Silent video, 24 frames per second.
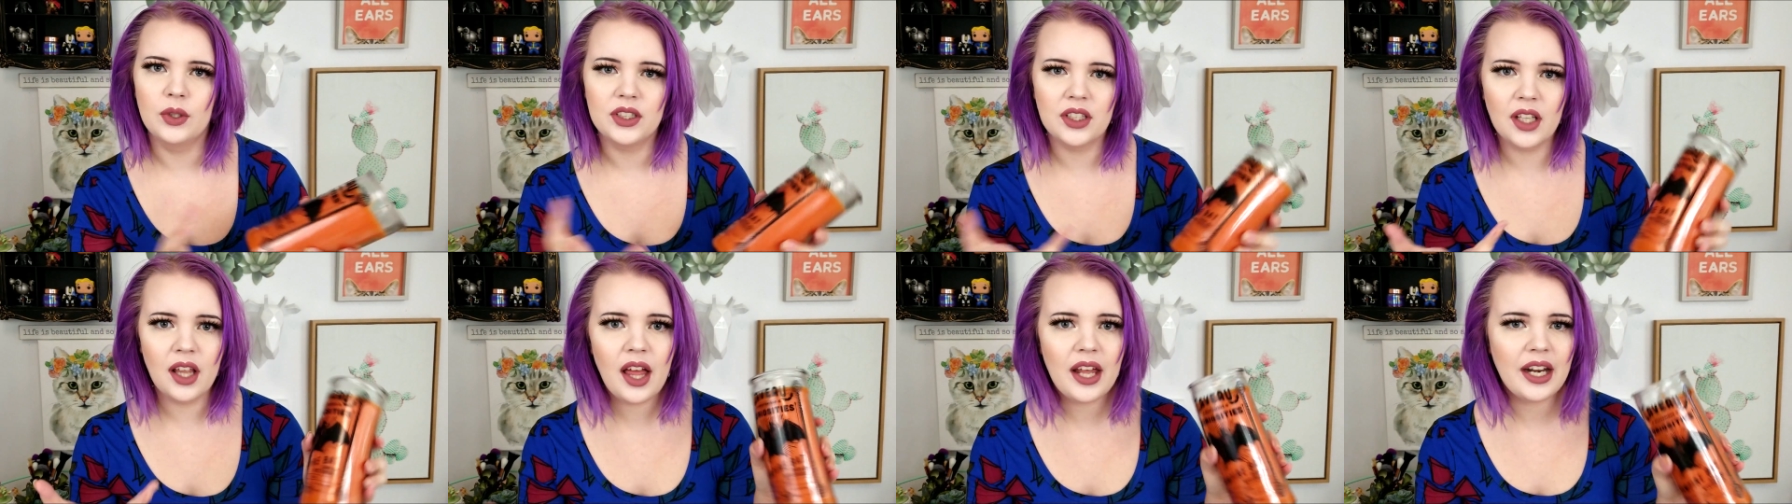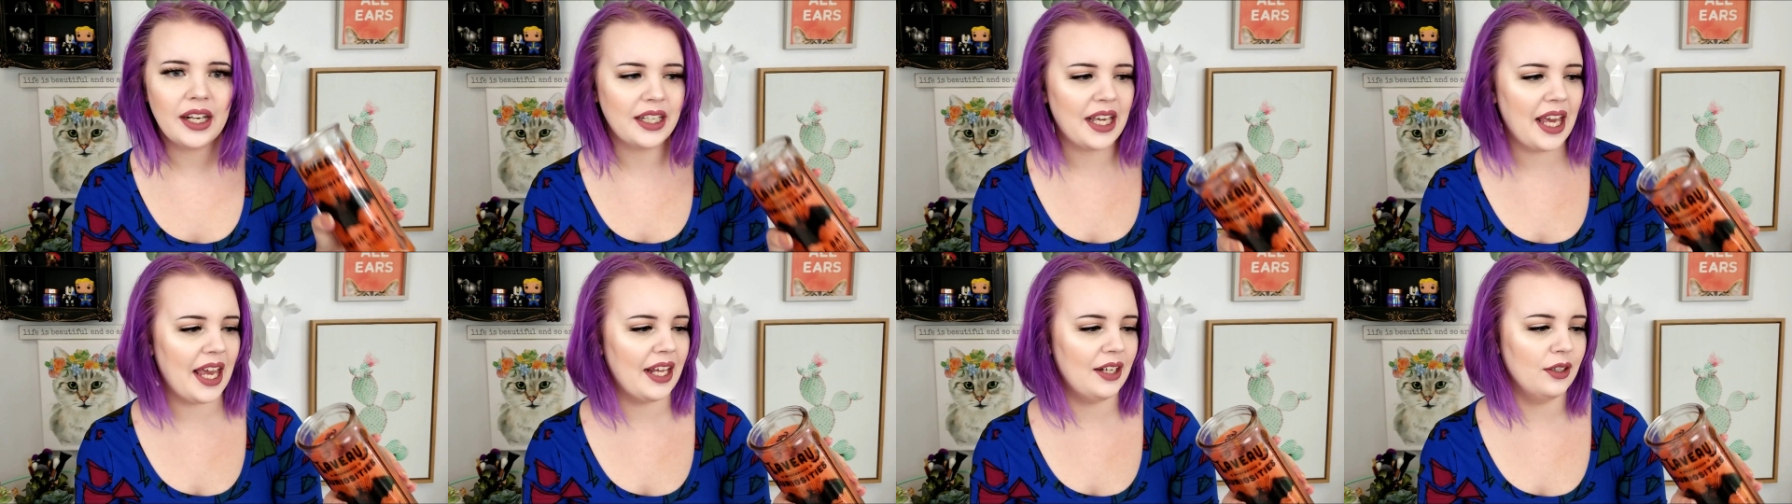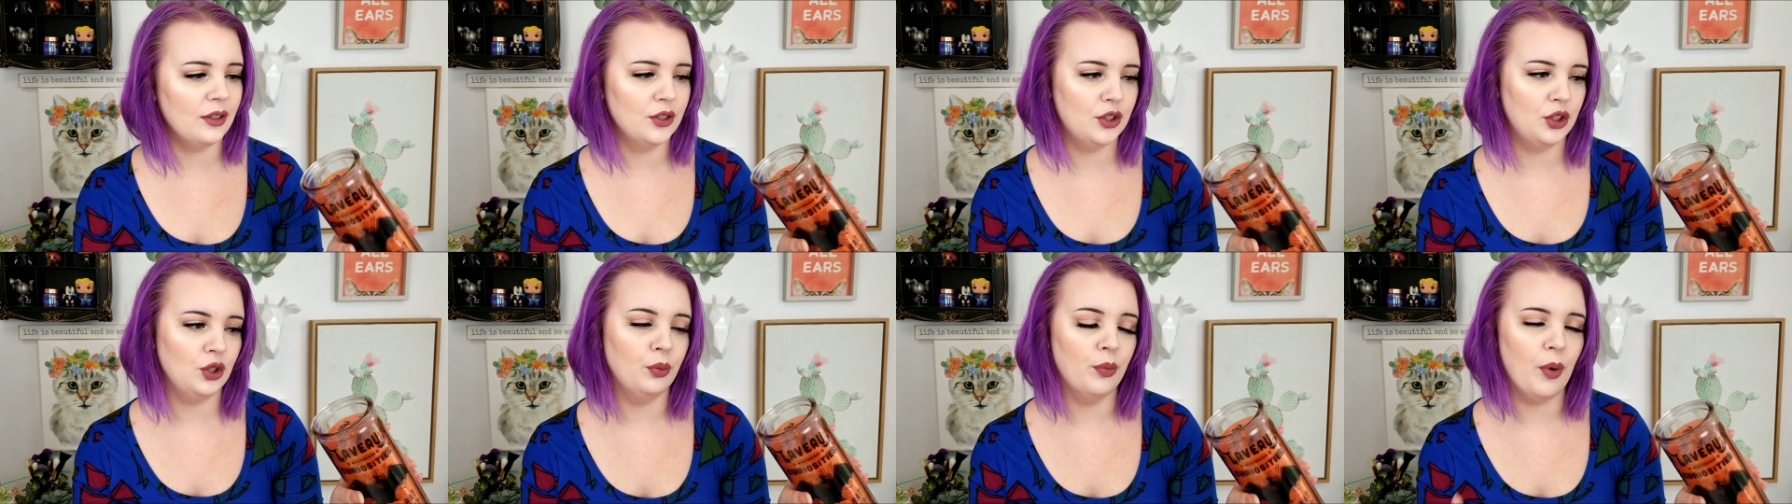It's a lot of
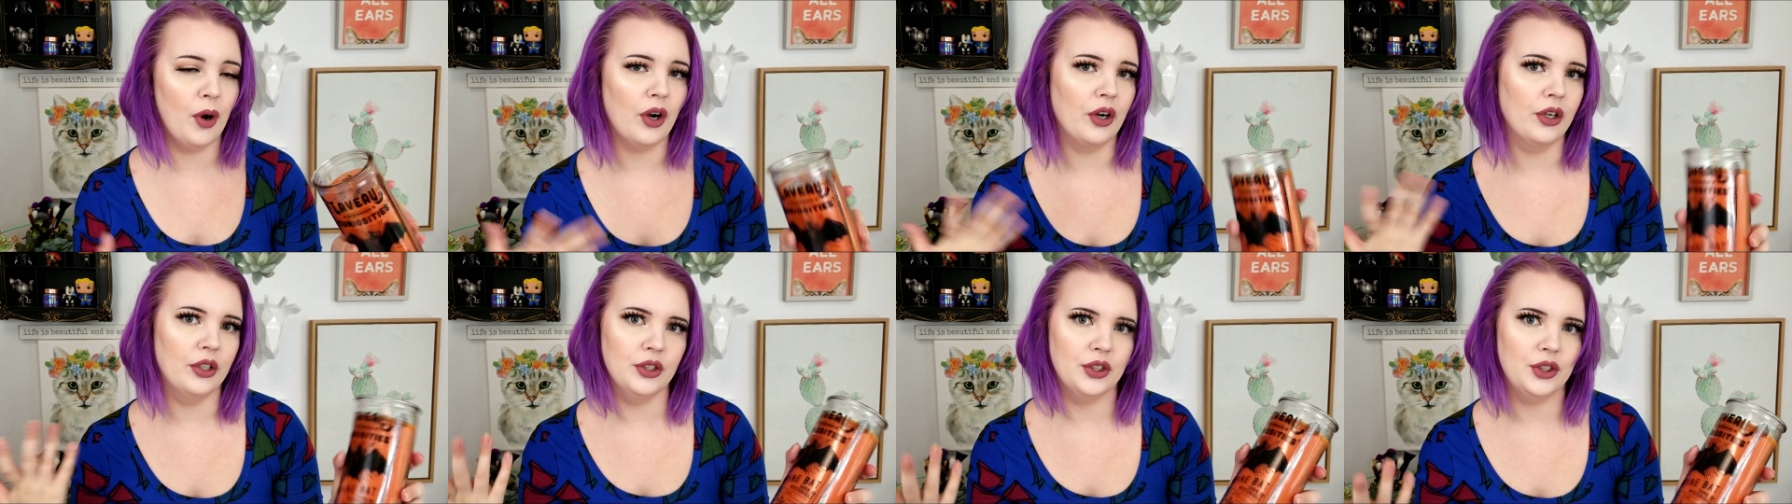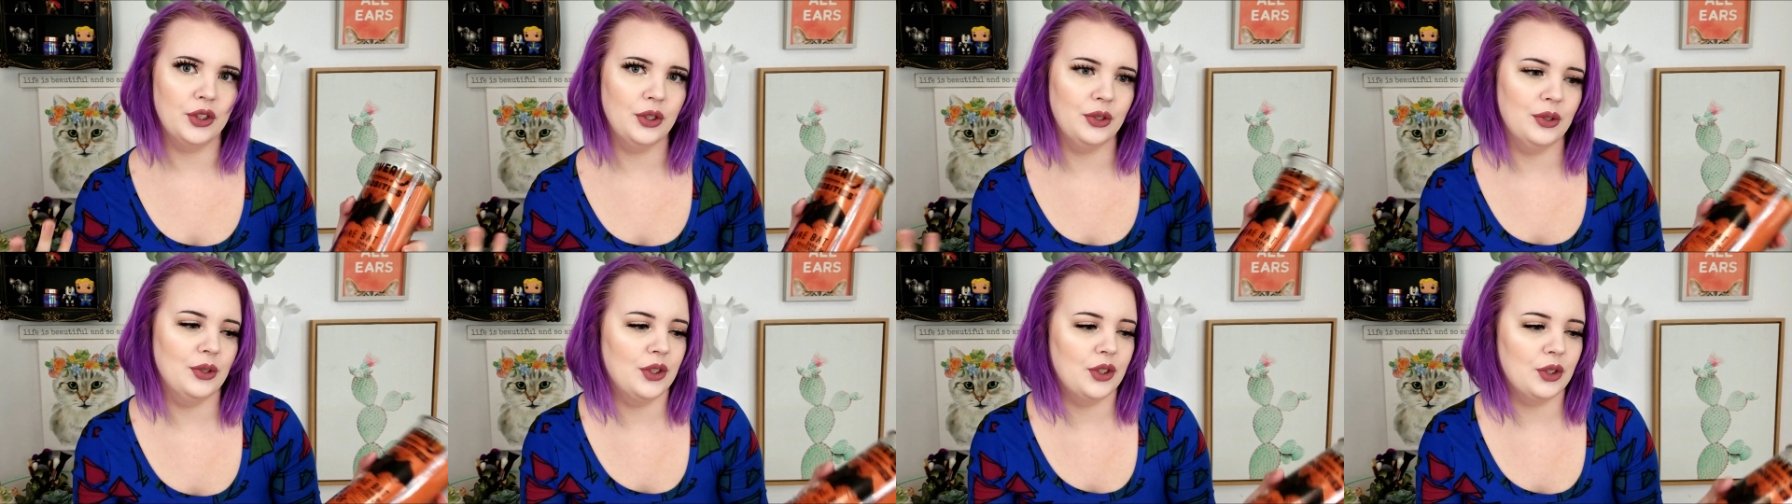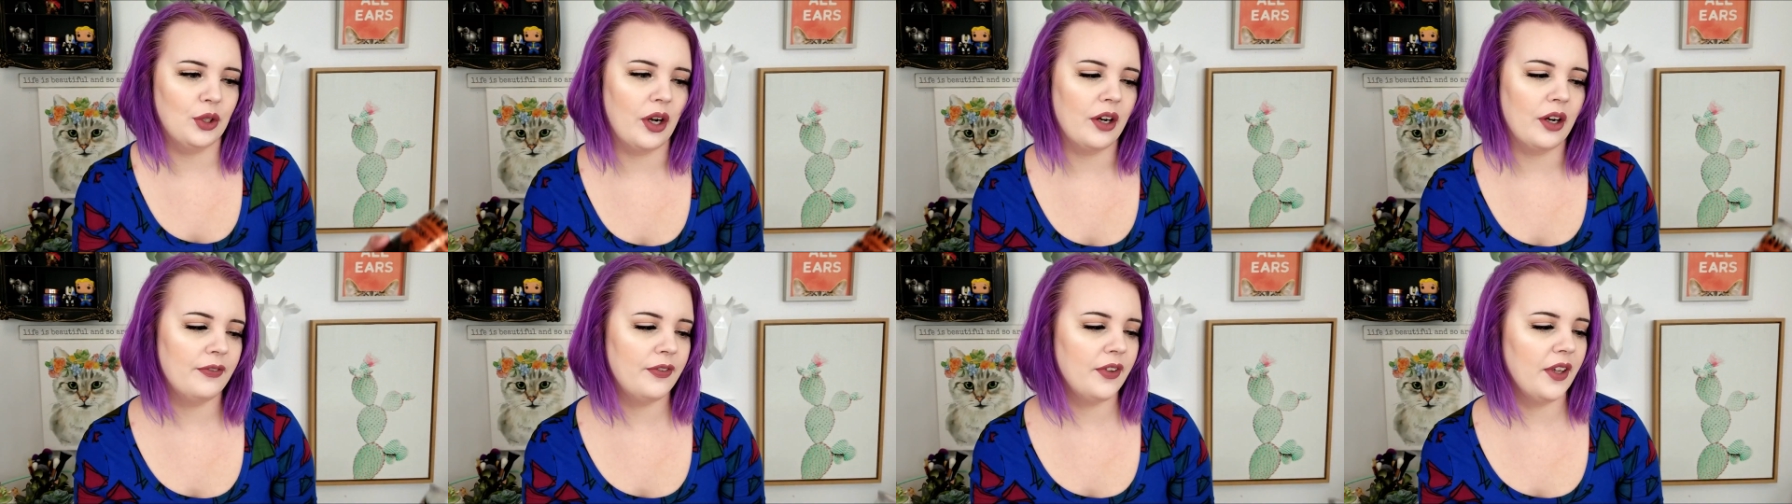candle to burn too.
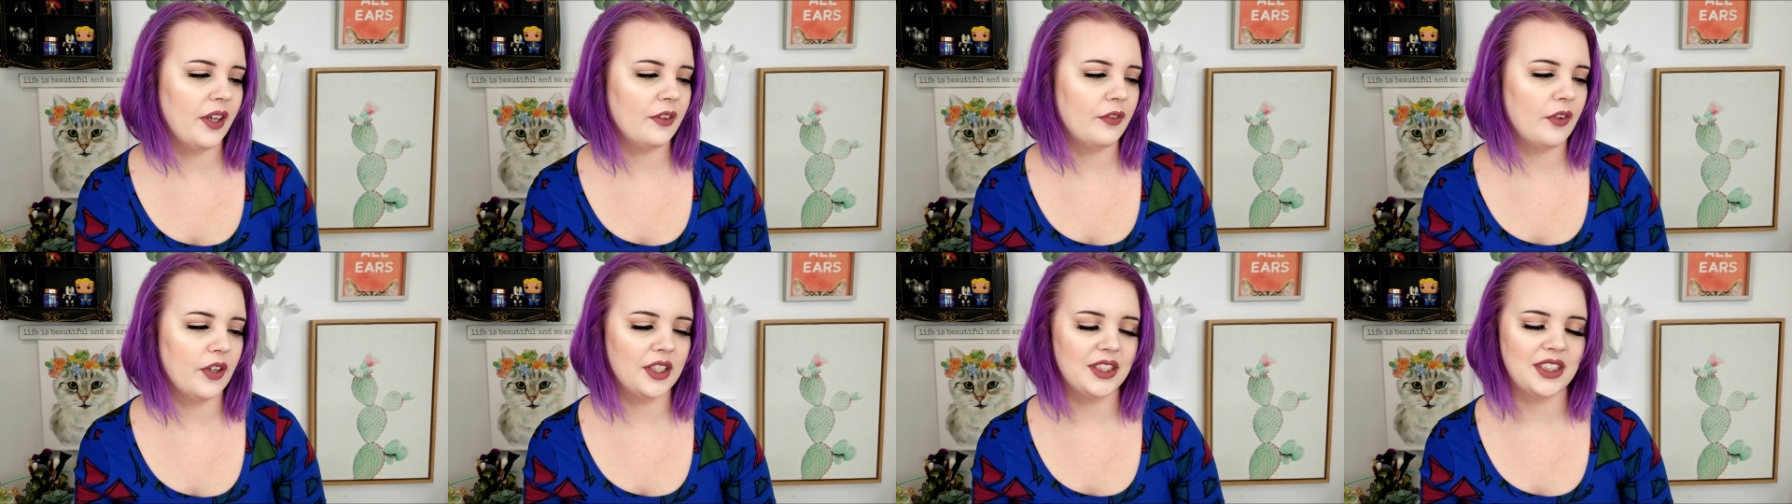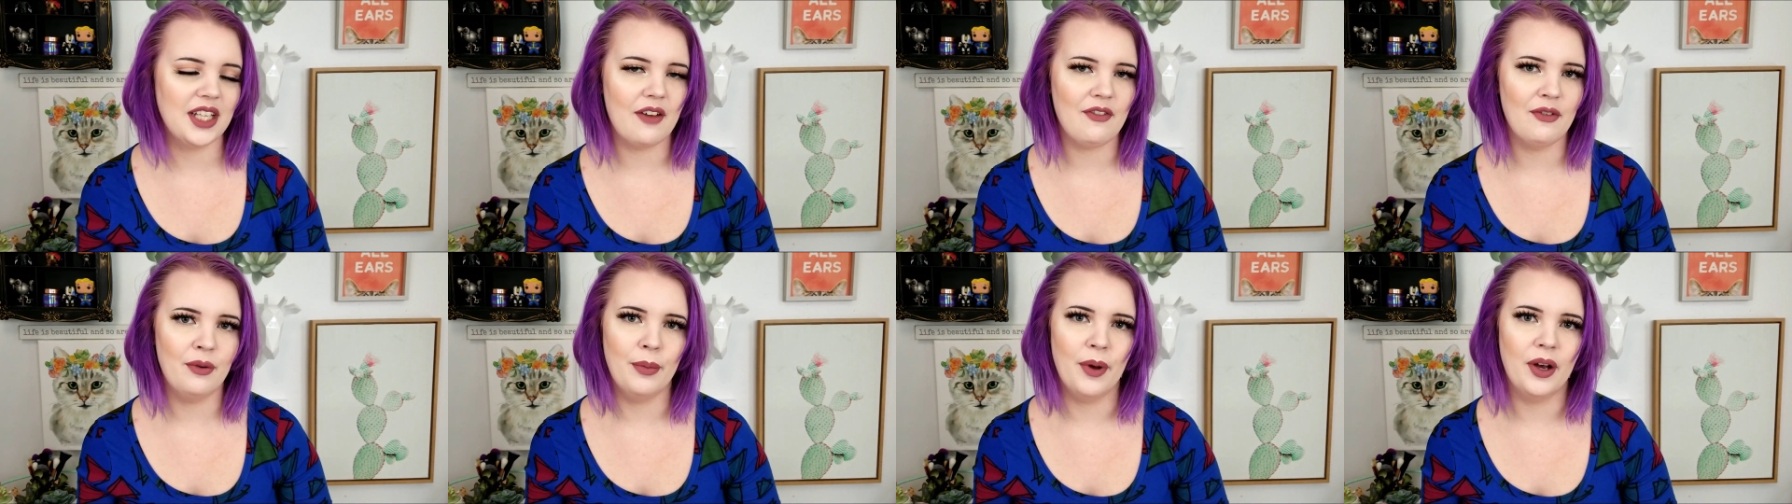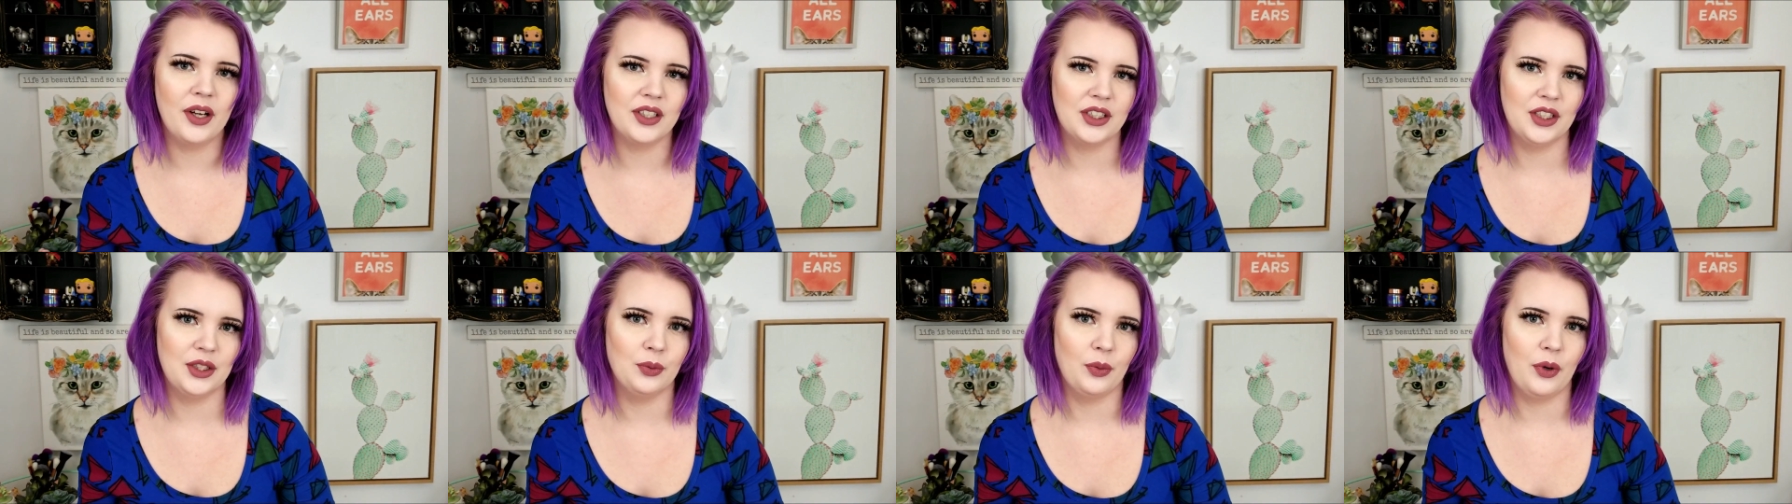So I feel like for $7,
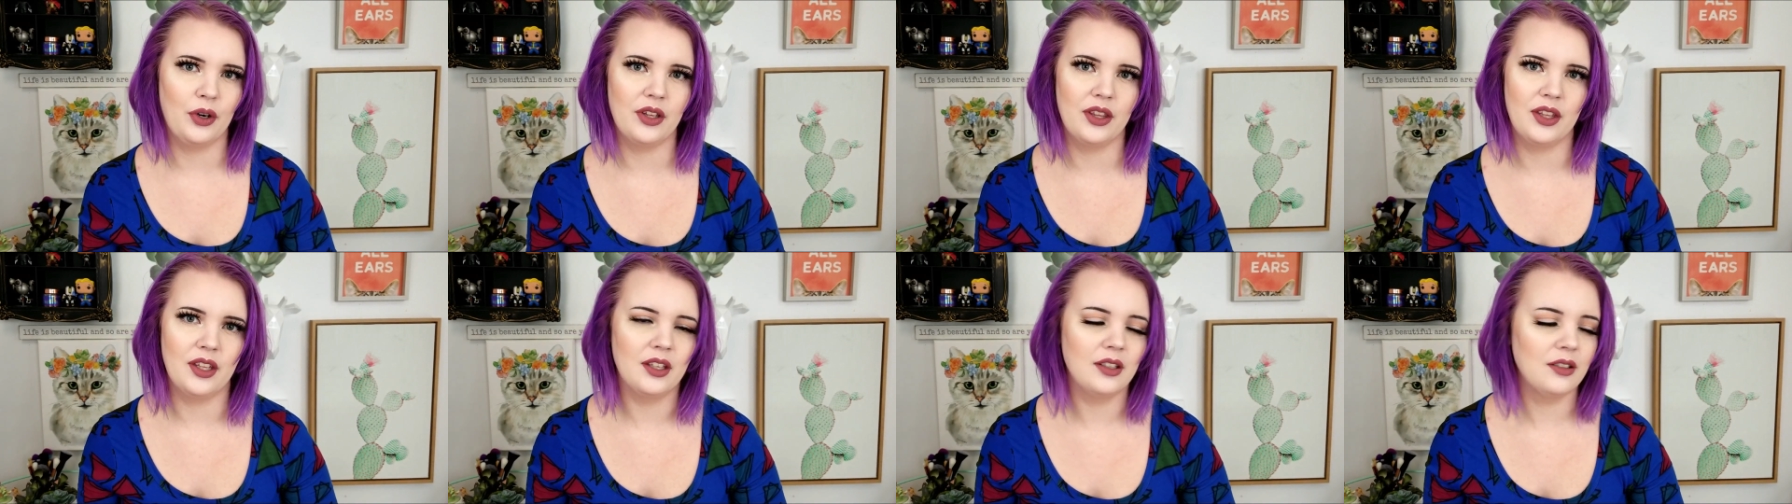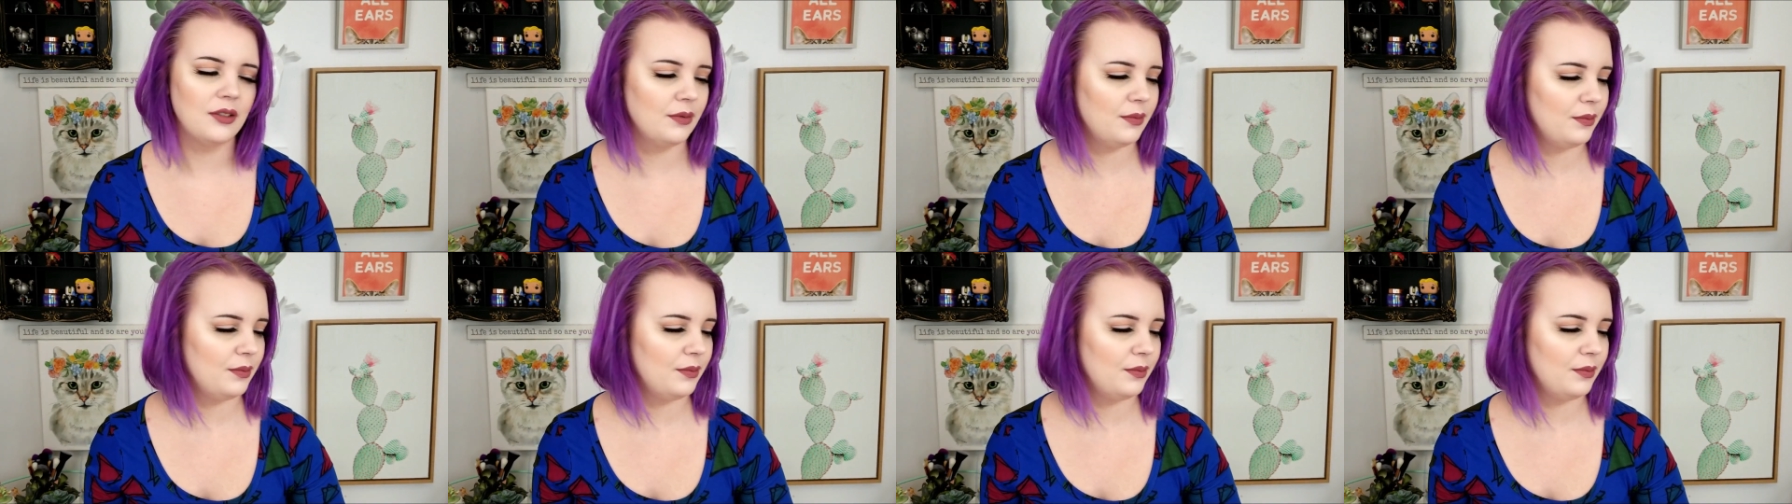it's worth it.